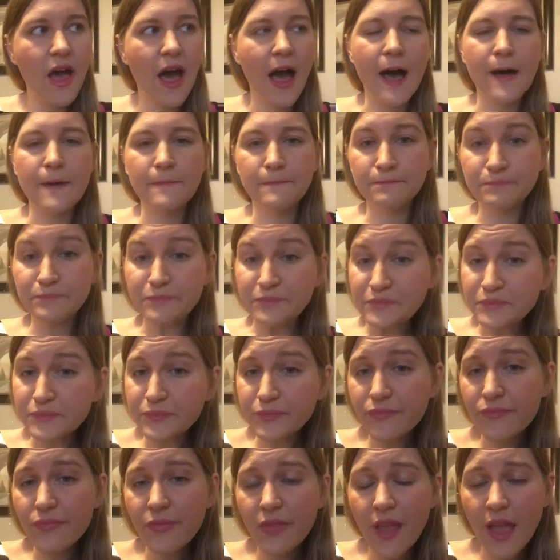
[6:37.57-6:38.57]

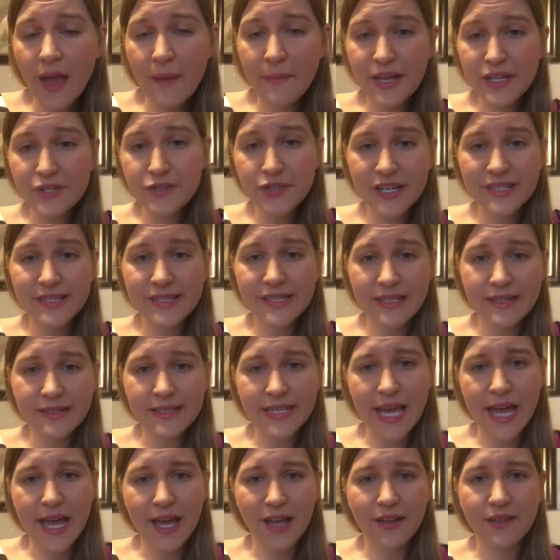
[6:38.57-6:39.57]
I might try Skin
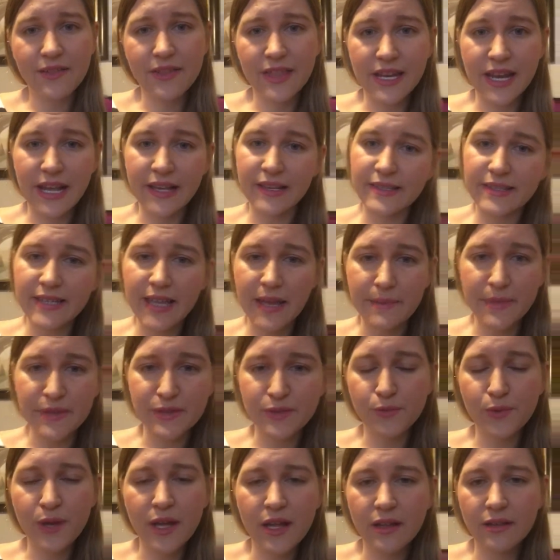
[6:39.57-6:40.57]
Tack the next time
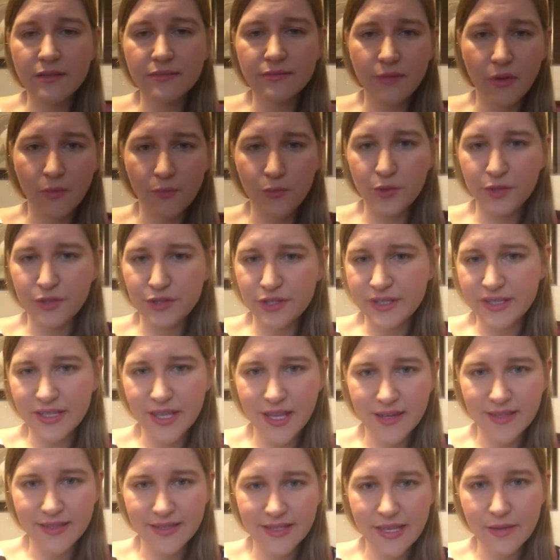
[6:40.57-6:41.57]
as well. We'll just
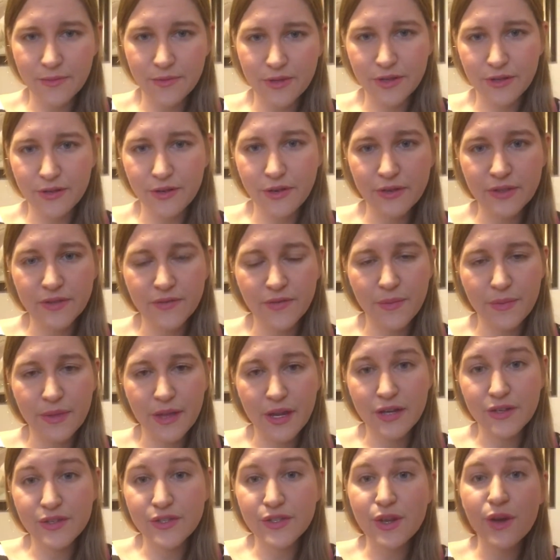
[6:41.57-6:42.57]
kind of see where it goes from
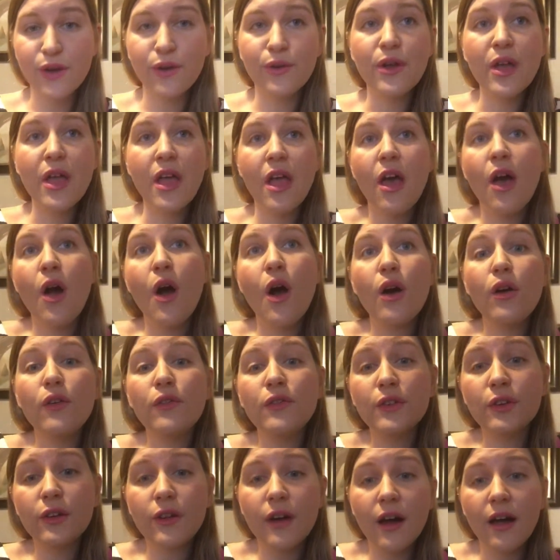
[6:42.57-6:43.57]
there. So
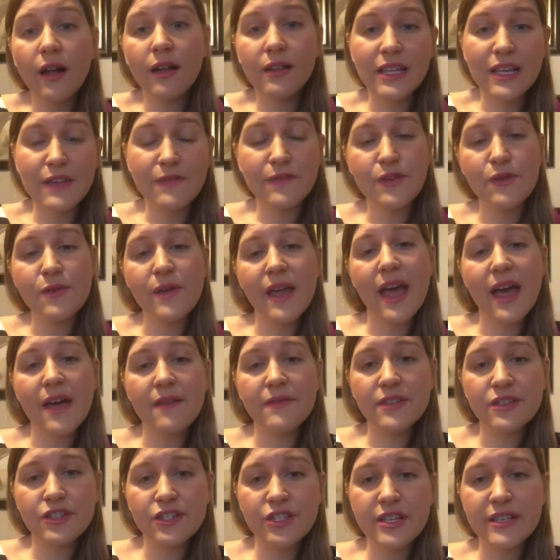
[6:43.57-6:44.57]
overall, if you
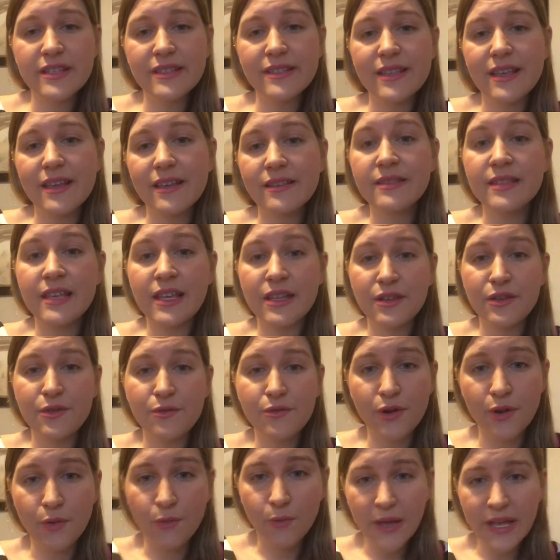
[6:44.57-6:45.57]
have a G6 and
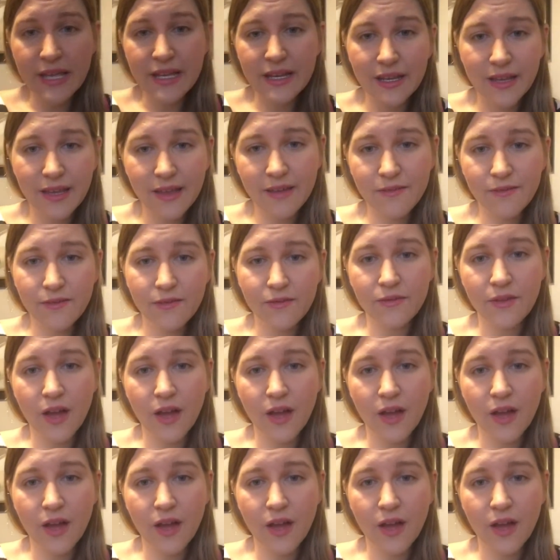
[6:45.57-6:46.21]
you are waiting